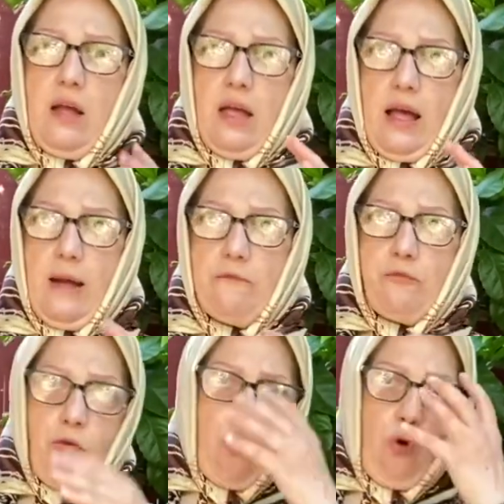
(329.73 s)

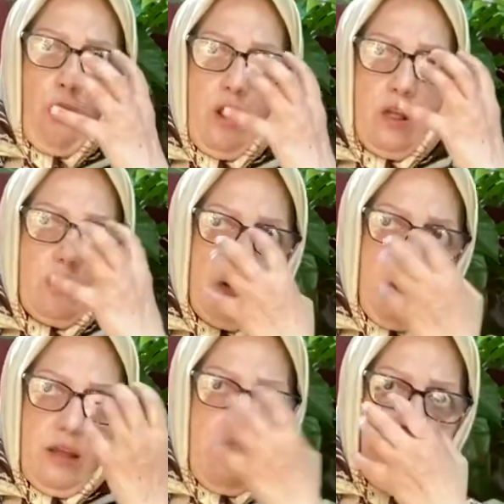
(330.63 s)

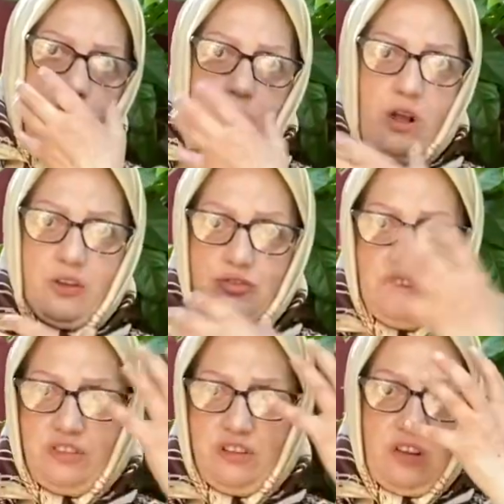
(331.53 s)
If you're
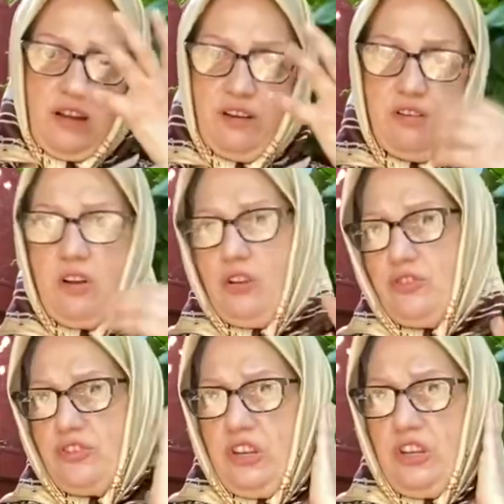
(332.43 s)
congested, sinus congested,